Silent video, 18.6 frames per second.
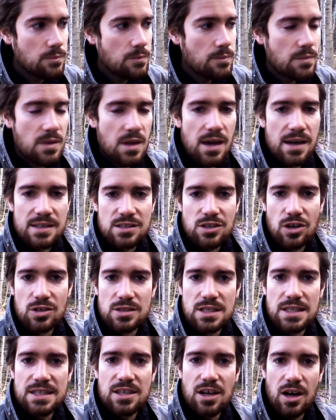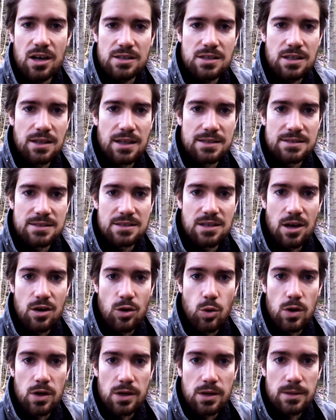It's called
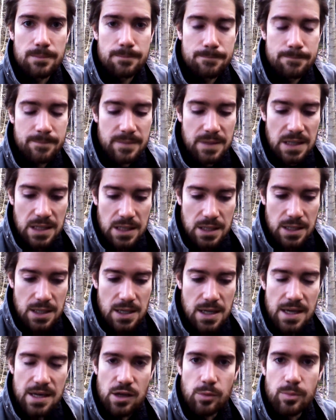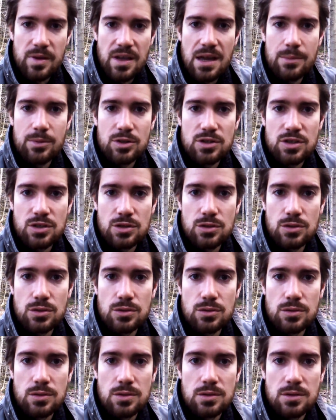detoxcleanse.org, and you'll be able to
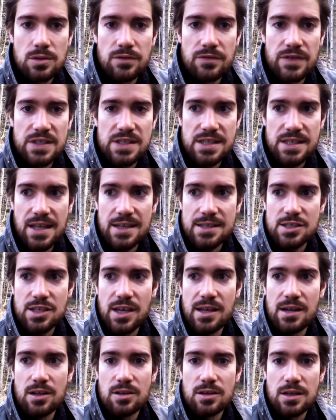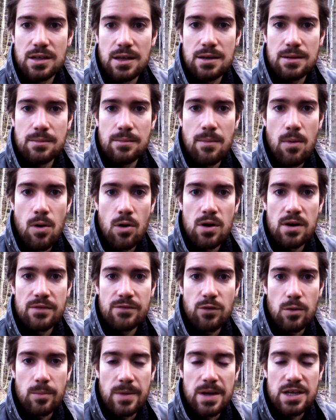visit that channel and get more
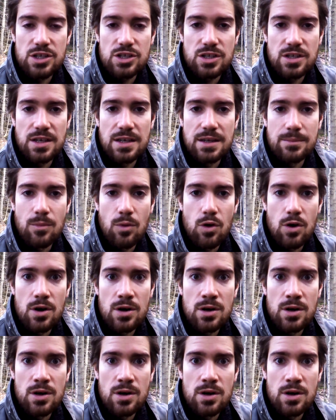information and more,